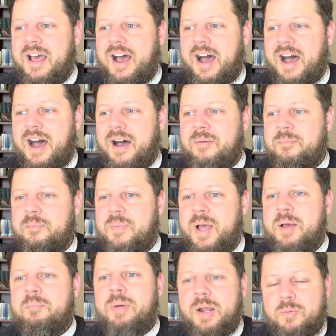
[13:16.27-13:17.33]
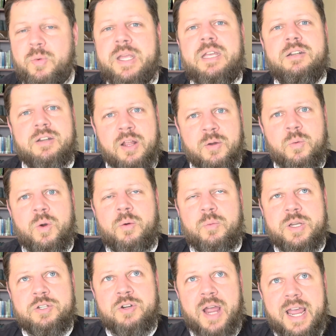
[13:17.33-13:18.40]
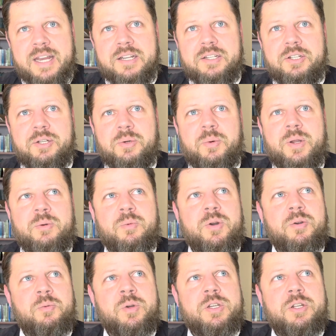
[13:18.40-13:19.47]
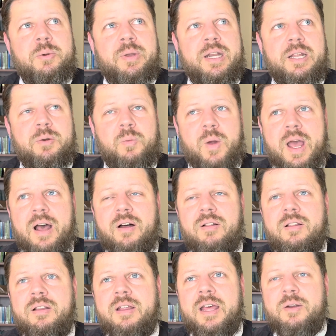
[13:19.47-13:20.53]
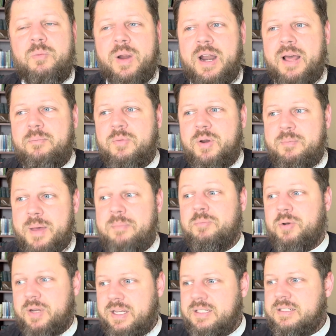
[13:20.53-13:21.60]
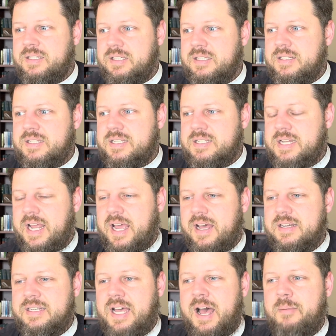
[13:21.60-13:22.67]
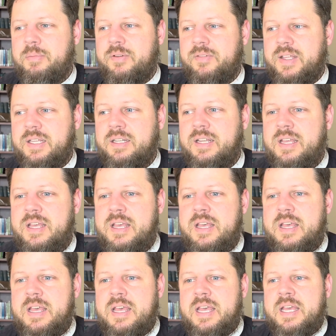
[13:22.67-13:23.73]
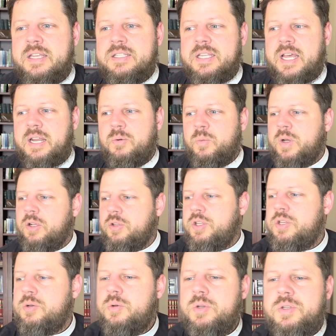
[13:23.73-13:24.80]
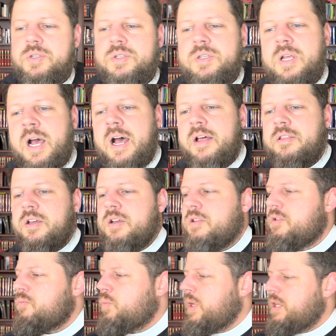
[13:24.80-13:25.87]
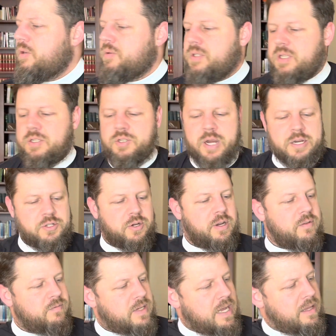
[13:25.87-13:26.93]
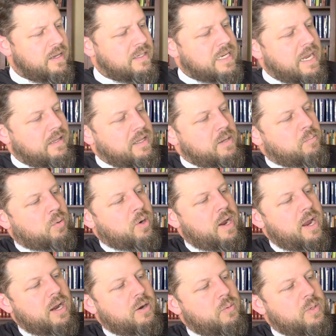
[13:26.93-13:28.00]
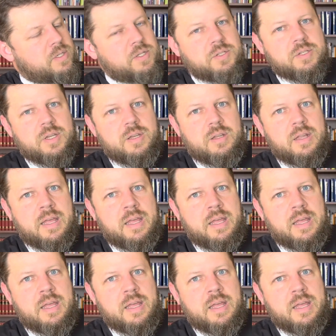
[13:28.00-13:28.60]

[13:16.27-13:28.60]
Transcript: Um, but we, what we try to do when we're, we're doing it well, and when I'm remembering to, to stay on top of it, is that we'll use uh, the we use the Treasury of Daily Prayer, which is a,